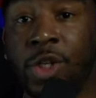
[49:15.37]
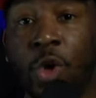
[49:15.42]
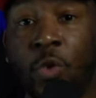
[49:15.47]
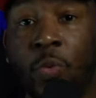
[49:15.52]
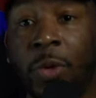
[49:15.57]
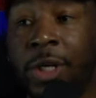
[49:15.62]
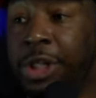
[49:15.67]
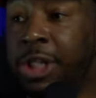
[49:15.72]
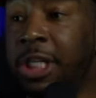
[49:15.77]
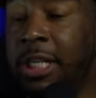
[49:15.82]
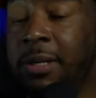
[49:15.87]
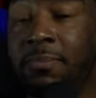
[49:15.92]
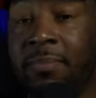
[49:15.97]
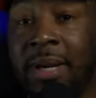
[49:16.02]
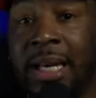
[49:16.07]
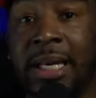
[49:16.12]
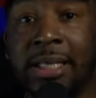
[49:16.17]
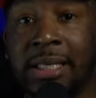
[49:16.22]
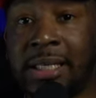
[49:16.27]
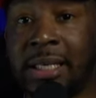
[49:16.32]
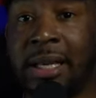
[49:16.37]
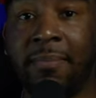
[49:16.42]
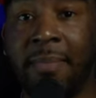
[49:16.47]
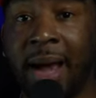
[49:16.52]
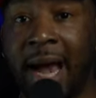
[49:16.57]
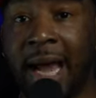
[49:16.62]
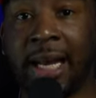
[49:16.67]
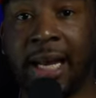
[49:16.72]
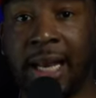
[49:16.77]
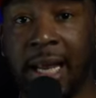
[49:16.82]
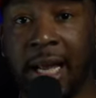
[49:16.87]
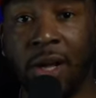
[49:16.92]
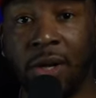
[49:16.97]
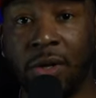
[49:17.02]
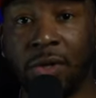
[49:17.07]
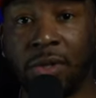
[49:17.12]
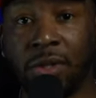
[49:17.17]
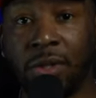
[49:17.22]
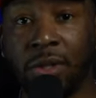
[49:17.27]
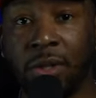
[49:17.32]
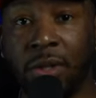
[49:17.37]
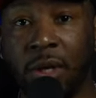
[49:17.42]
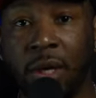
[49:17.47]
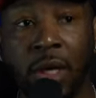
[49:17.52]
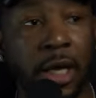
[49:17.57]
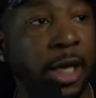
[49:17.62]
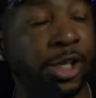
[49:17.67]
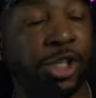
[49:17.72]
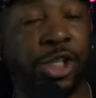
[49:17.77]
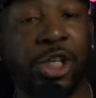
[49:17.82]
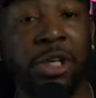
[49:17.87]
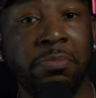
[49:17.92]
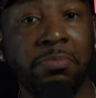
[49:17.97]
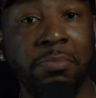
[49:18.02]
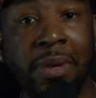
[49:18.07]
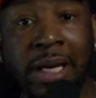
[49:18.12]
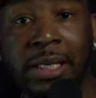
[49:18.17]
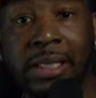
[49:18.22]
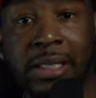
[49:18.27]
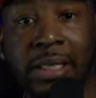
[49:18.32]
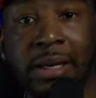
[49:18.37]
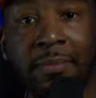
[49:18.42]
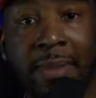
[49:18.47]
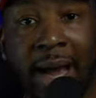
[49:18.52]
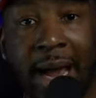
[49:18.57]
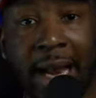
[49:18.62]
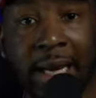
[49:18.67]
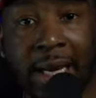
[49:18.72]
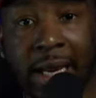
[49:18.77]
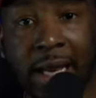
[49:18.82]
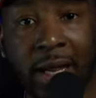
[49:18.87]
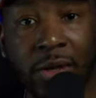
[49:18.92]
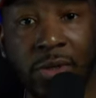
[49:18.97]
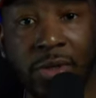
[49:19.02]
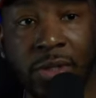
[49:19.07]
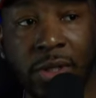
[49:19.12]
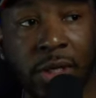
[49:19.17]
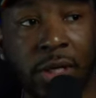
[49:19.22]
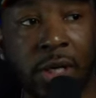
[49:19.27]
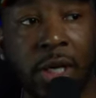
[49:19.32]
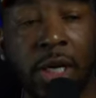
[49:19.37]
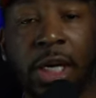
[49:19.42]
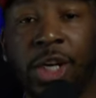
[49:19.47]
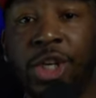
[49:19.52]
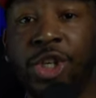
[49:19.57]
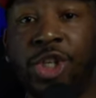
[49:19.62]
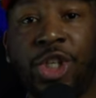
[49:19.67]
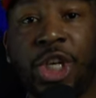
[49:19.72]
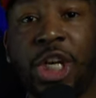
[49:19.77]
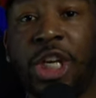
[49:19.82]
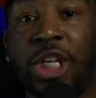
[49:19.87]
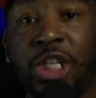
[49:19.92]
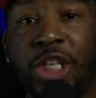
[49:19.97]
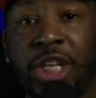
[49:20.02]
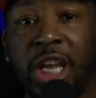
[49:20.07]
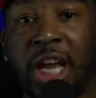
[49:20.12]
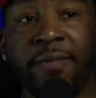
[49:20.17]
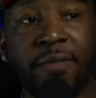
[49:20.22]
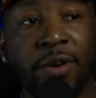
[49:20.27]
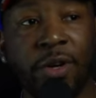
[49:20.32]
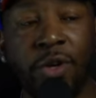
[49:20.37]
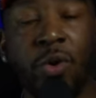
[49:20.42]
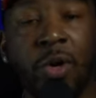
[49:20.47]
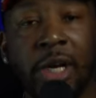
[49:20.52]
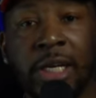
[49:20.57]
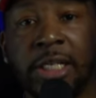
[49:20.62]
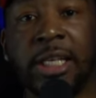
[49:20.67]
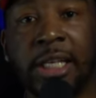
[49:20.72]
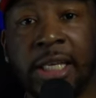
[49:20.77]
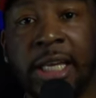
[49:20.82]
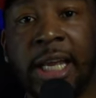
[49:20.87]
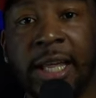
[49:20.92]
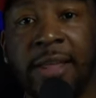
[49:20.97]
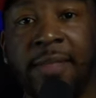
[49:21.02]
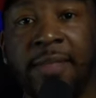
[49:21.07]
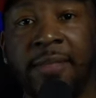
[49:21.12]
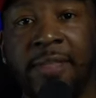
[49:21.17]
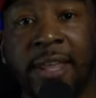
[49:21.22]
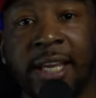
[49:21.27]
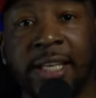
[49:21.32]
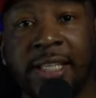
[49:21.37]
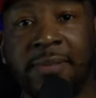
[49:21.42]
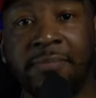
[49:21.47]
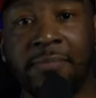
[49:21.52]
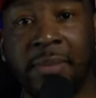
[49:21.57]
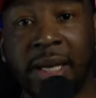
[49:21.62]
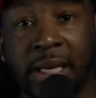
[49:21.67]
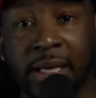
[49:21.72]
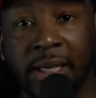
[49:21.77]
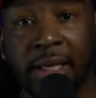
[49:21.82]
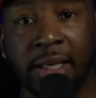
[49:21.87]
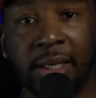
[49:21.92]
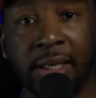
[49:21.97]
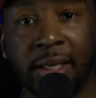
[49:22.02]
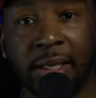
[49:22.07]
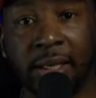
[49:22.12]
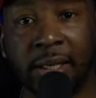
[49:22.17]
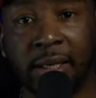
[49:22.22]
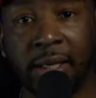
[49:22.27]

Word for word: And so when she meets somebody else and she meets somebody else, she's never going to get this me.